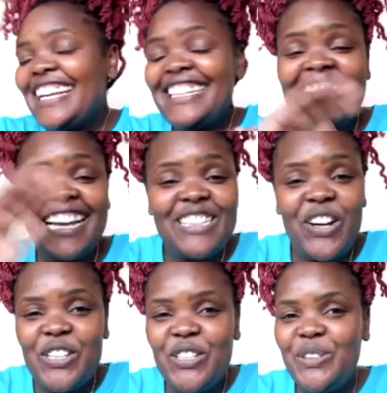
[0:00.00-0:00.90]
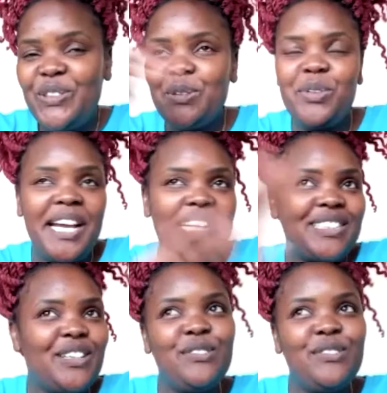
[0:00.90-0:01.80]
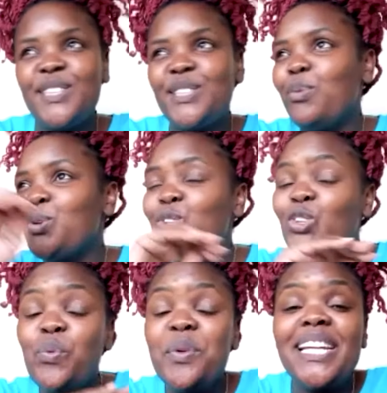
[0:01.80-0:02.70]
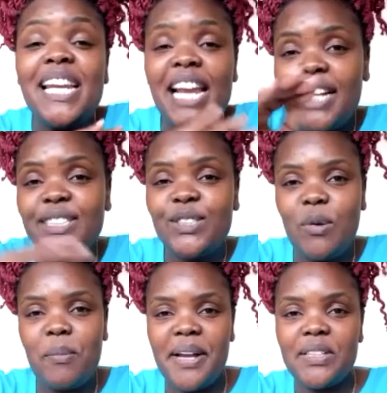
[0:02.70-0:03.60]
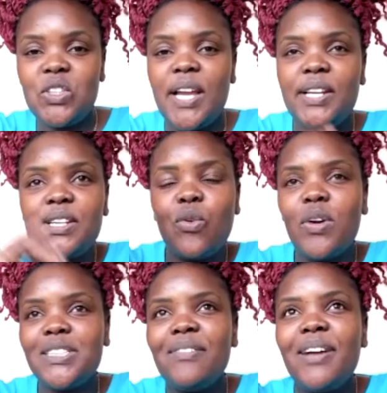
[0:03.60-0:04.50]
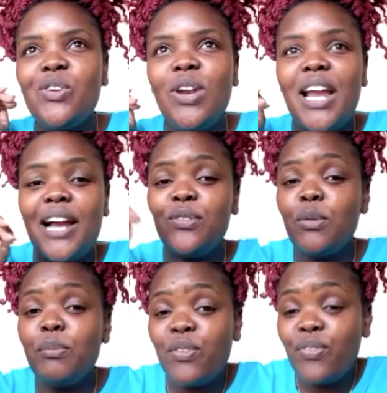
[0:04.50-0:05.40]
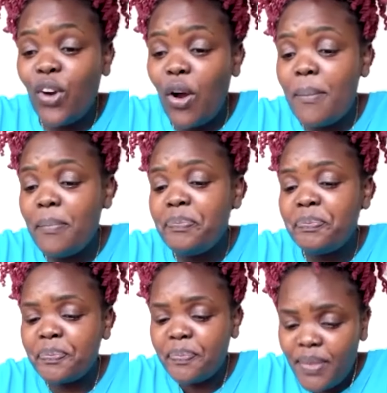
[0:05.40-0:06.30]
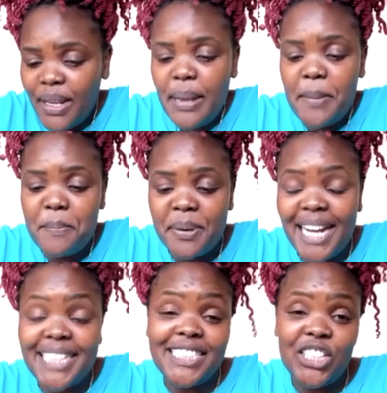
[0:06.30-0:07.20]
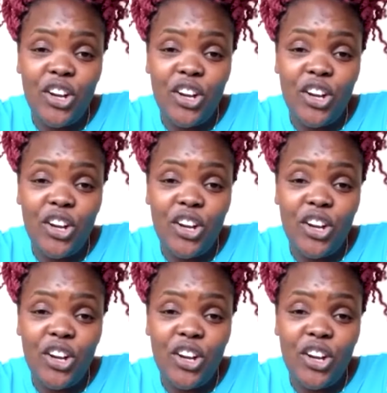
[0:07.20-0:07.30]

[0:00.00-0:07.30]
get on YouTube, get on Facebook. You will learn so much, and whatever you learn will be from practical